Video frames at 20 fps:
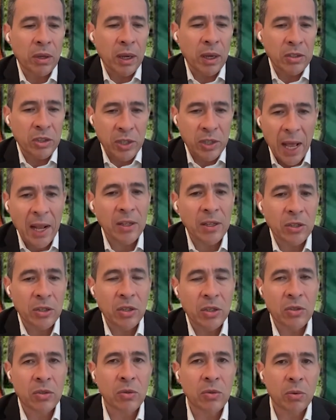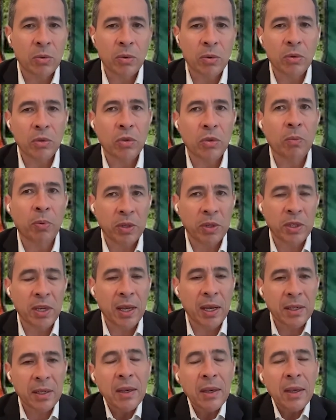challenges to
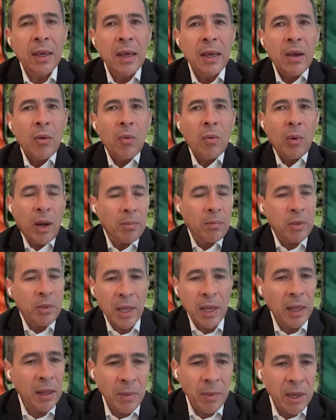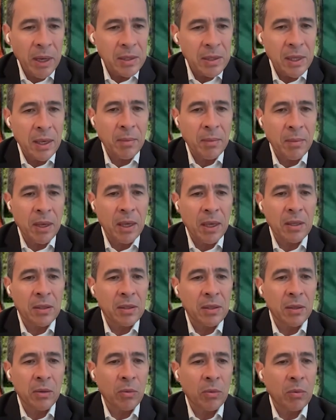protect. What I'm telling my team is
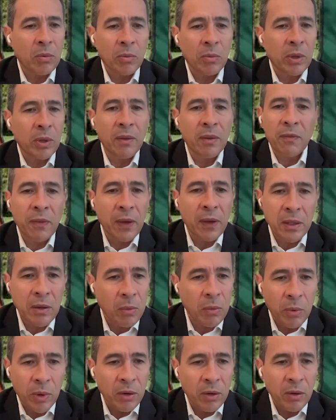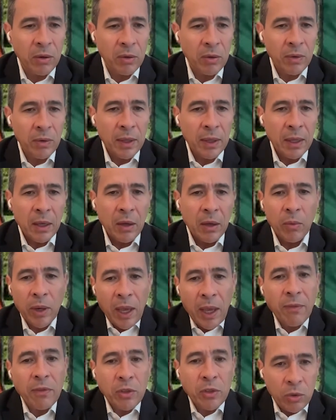we didn't invent the wheel. We
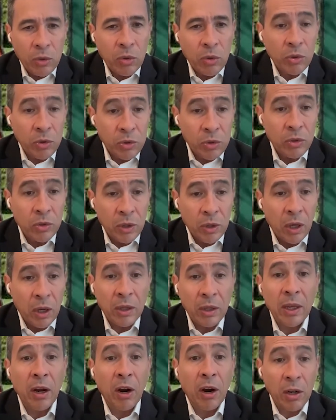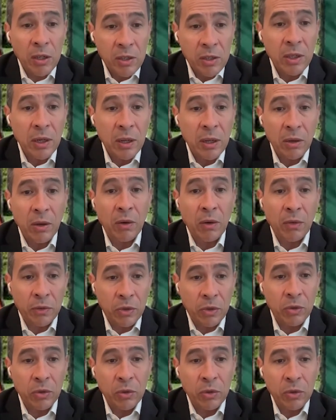have tools on the arsenal of
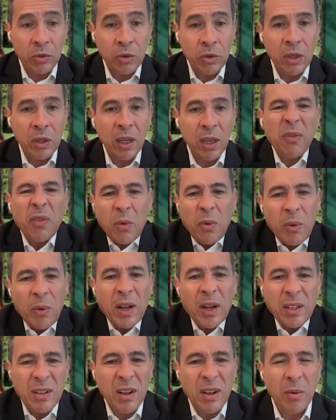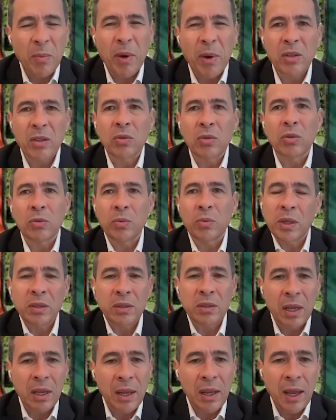tools. If you want to talk about tools, because
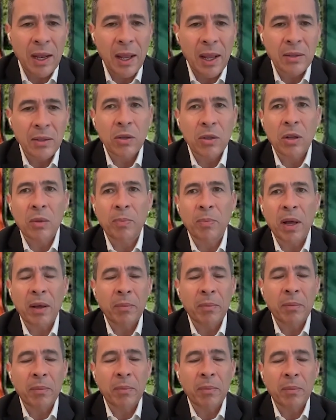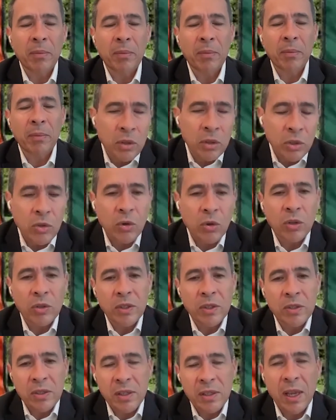I like to talk about controls
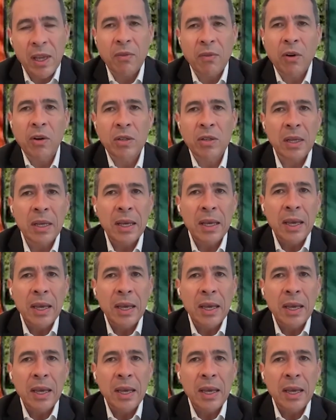and safeguards.